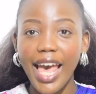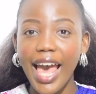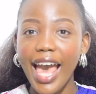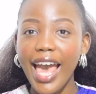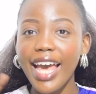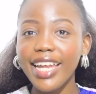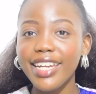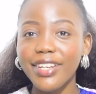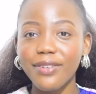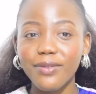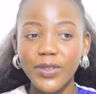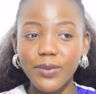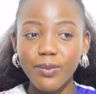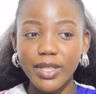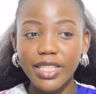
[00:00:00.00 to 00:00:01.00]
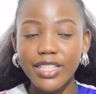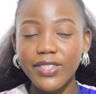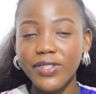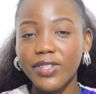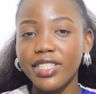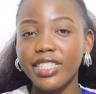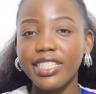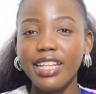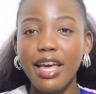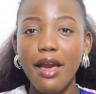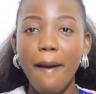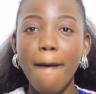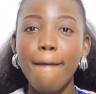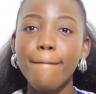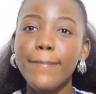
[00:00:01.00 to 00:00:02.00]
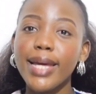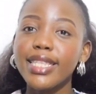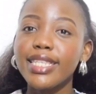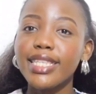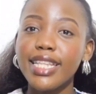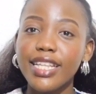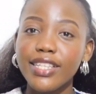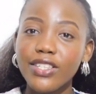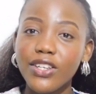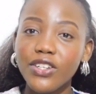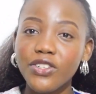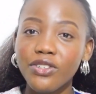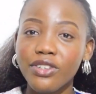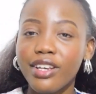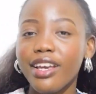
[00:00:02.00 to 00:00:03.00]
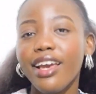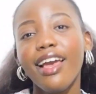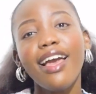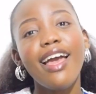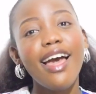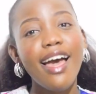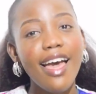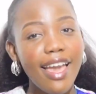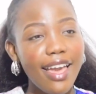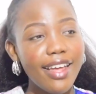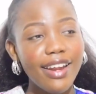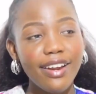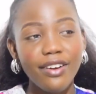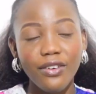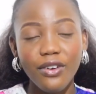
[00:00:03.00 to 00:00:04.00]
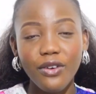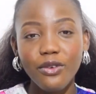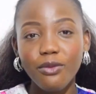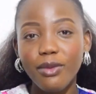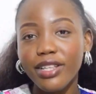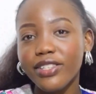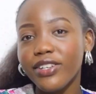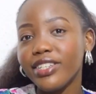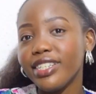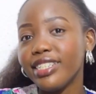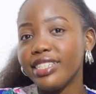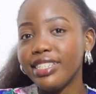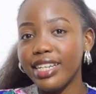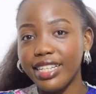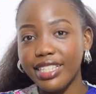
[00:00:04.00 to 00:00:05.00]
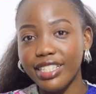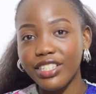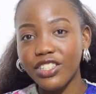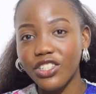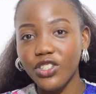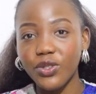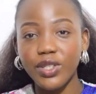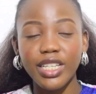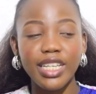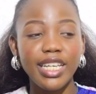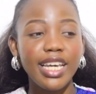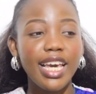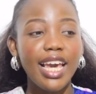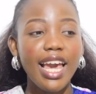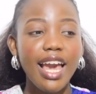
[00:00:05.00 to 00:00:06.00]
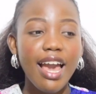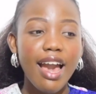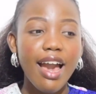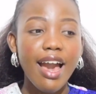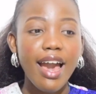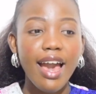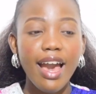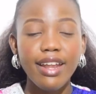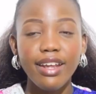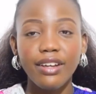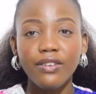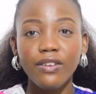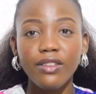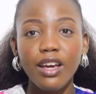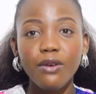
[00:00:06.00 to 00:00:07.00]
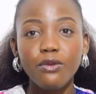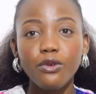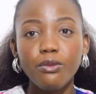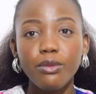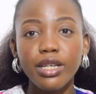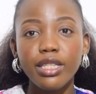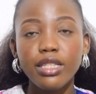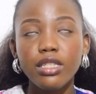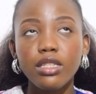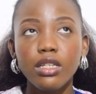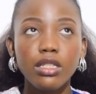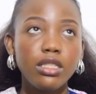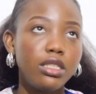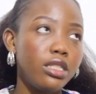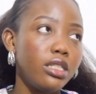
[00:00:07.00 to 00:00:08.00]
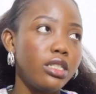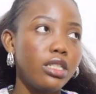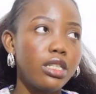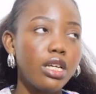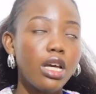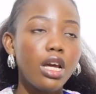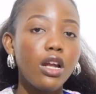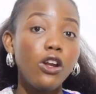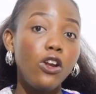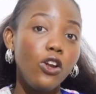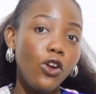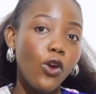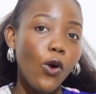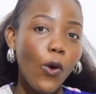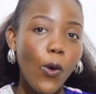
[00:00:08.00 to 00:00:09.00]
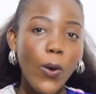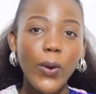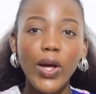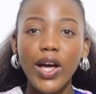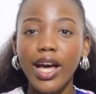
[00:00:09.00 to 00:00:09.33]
I had a roommate studying medicine and surgery. I had another roommate studying dentistry. I had another roommate studying law.